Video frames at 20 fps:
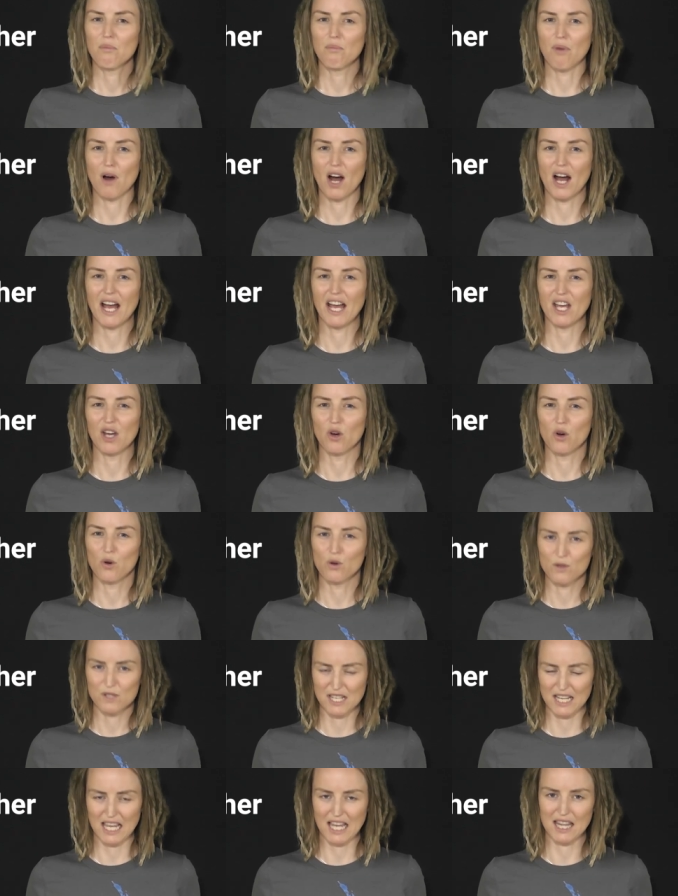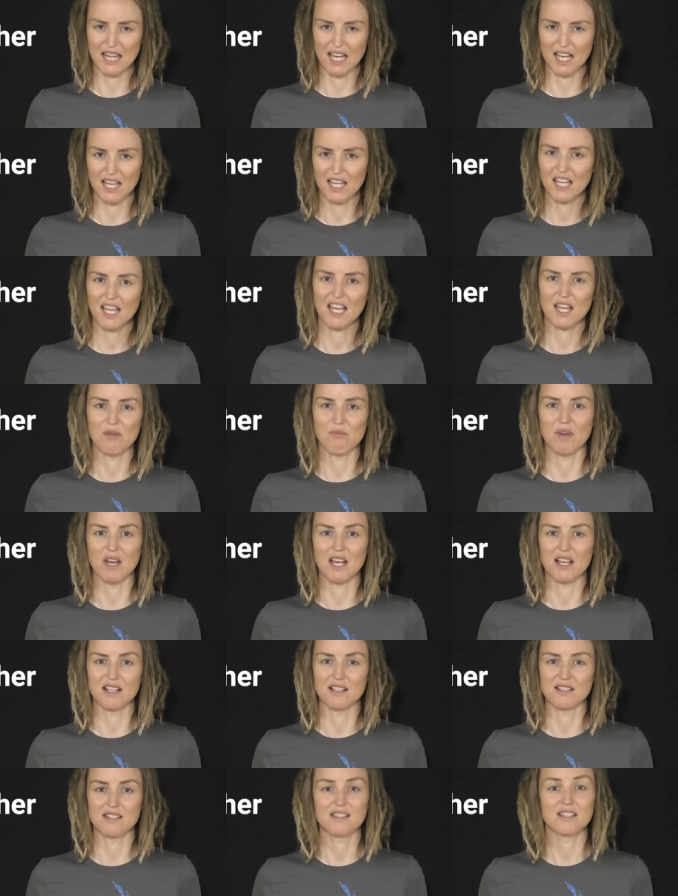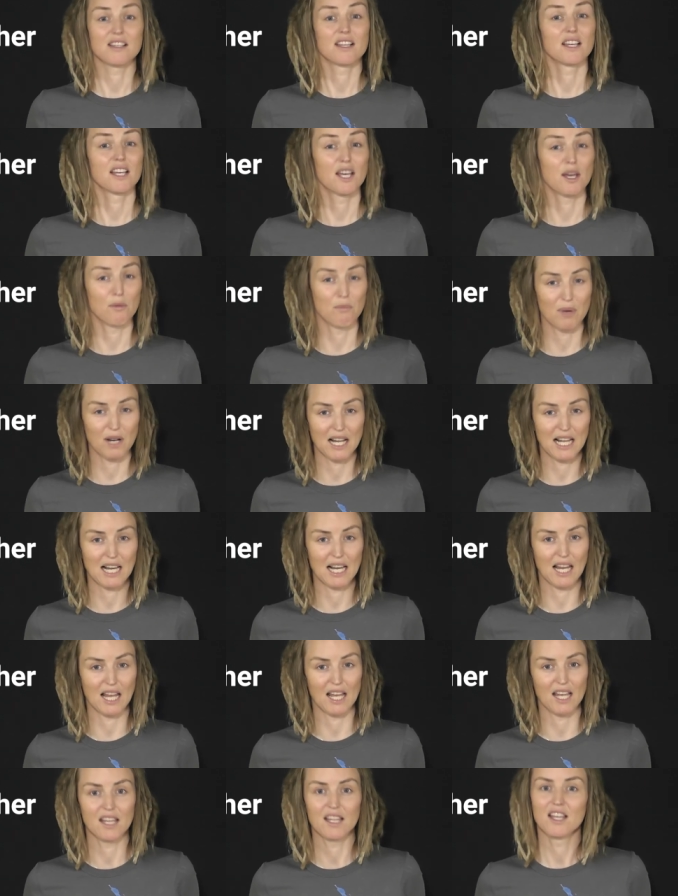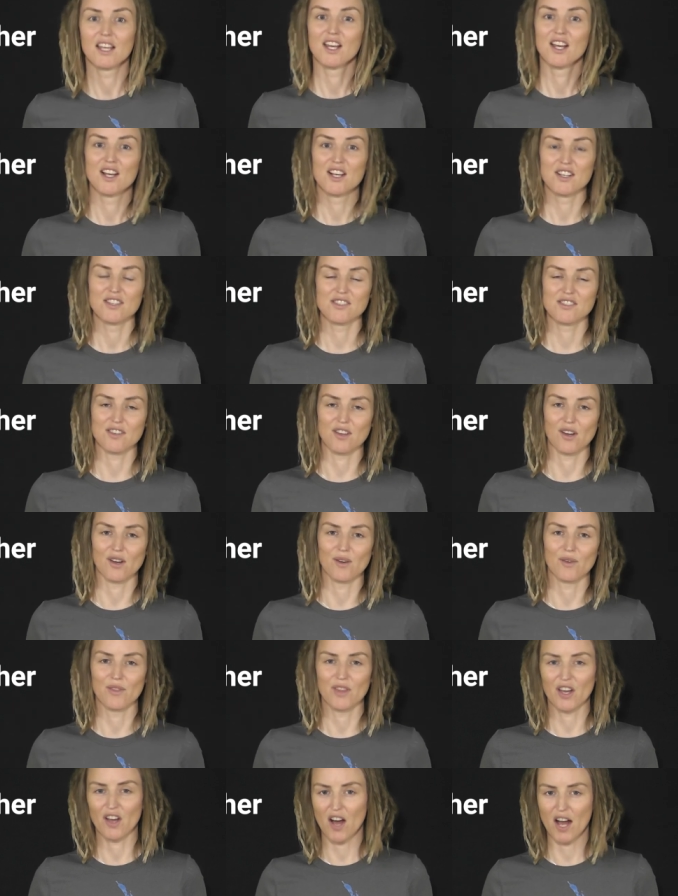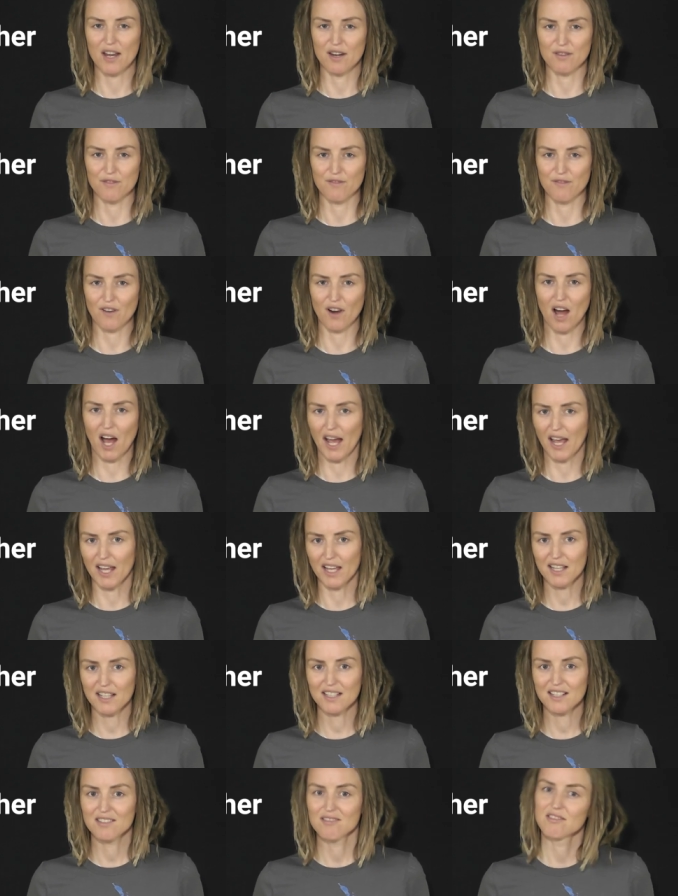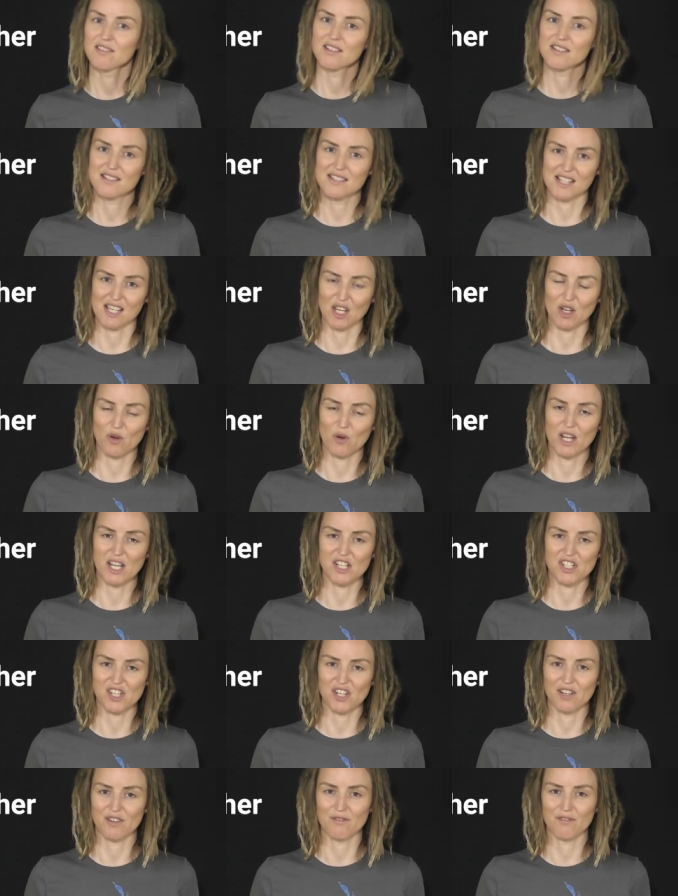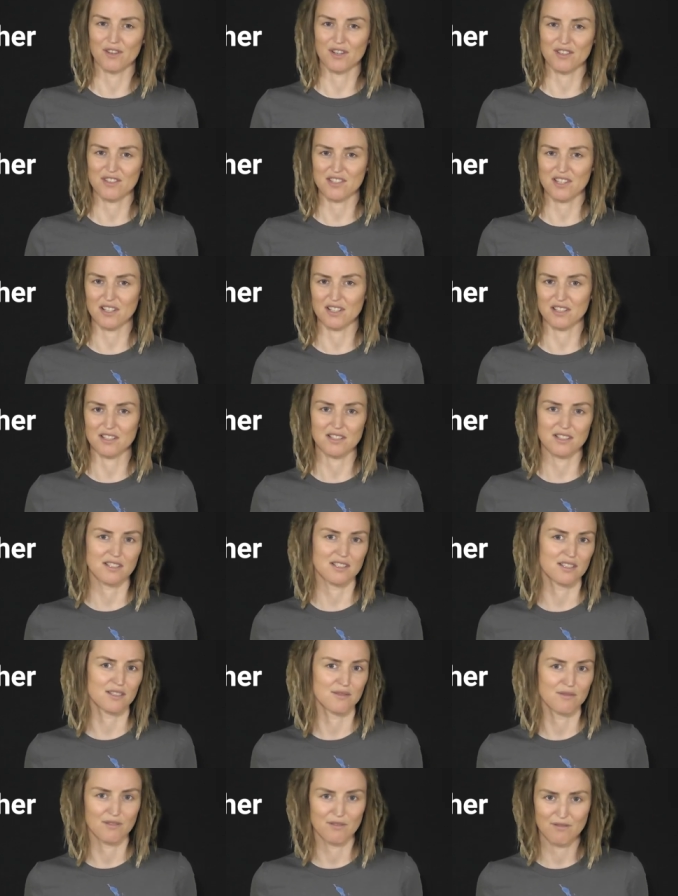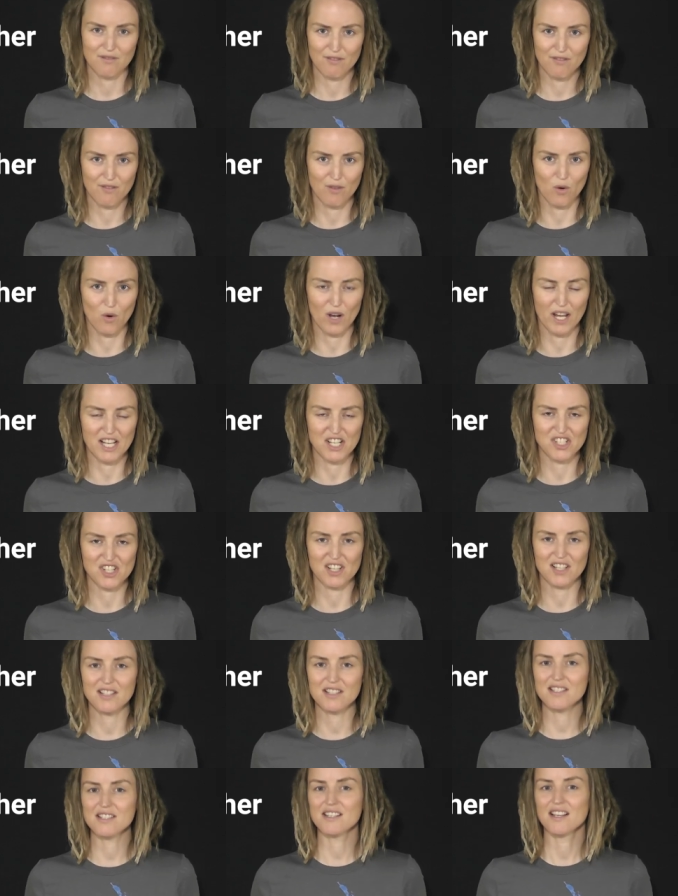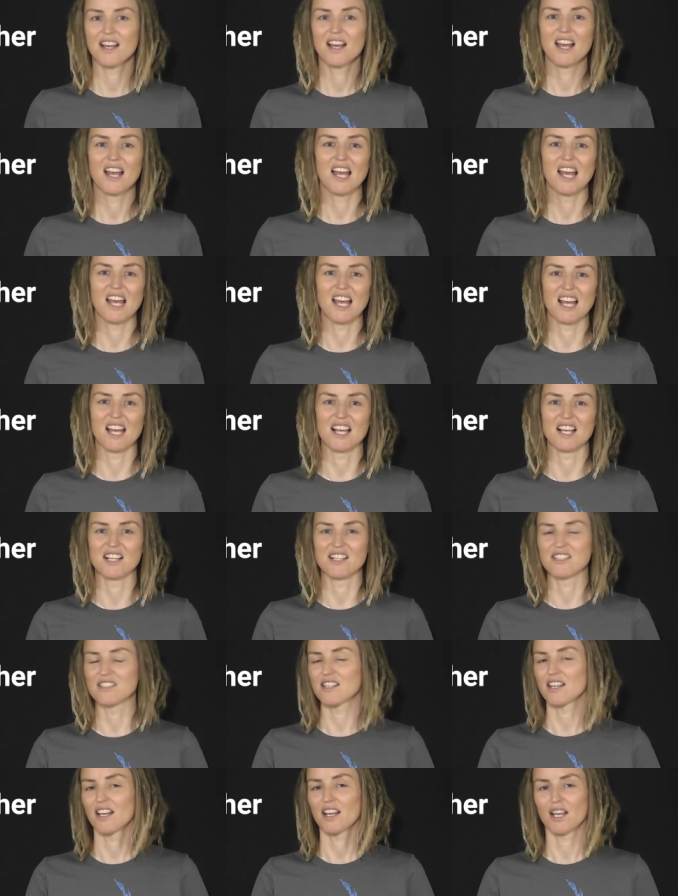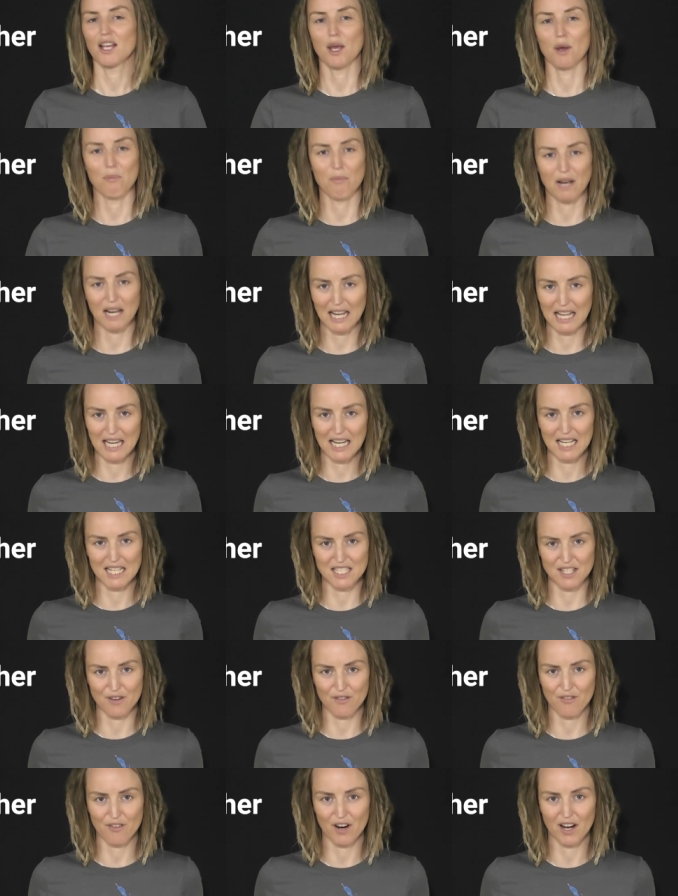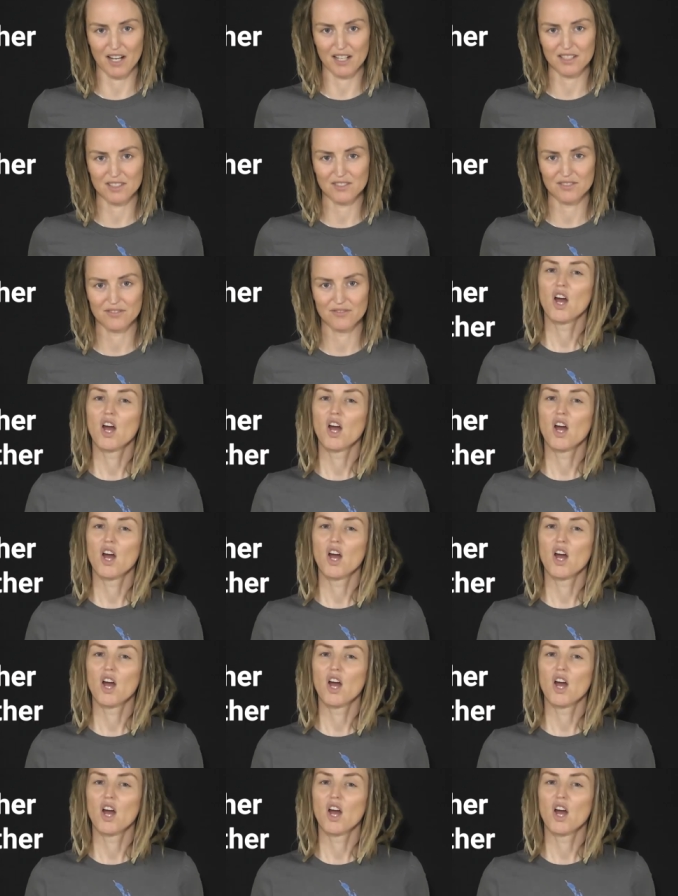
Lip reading: By altogether, he means completely. So the kind of flying, single-engine versus four engines, is completely different.